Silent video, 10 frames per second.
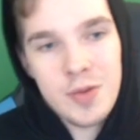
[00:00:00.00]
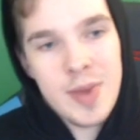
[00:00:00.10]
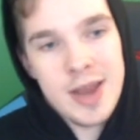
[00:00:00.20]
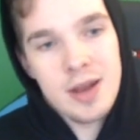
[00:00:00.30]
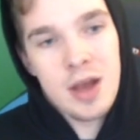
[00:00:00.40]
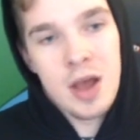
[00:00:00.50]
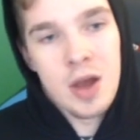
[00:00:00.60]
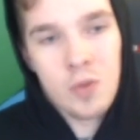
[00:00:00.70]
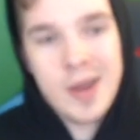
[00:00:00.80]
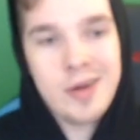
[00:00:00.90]
3
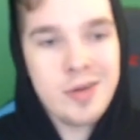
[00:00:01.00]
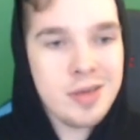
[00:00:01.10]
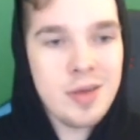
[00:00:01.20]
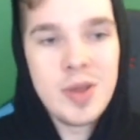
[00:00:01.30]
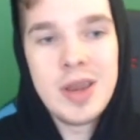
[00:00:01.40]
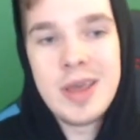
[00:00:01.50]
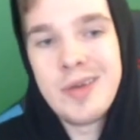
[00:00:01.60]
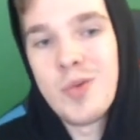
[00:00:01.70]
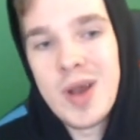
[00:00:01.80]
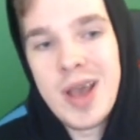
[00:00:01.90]
mana, rare, summon
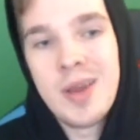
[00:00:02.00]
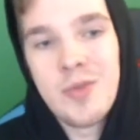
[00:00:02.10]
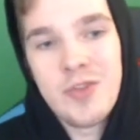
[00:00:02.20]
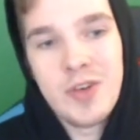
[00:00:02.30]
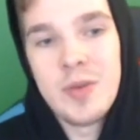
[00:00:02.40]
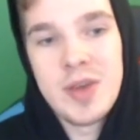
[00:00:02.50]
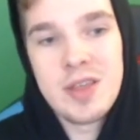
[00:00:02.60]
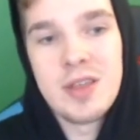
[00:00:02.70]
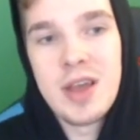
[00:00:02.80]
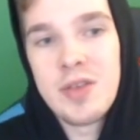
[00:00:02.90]
a random friendly
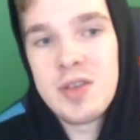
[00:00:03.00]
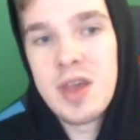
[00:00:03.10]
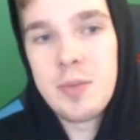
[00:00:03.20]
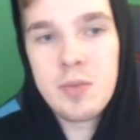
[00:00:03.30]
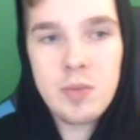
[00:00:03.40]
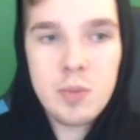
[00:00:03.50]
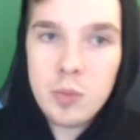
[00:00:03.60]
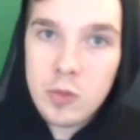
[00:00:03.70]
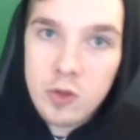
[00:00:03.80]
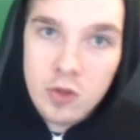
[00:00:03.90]
beast to die this game.
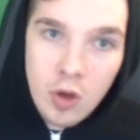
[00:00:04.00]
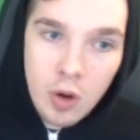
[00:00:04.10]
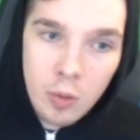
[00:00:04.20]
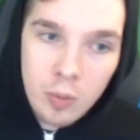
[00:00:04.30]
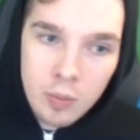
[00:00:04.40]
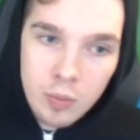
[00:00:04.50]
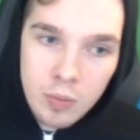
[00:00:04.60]
So,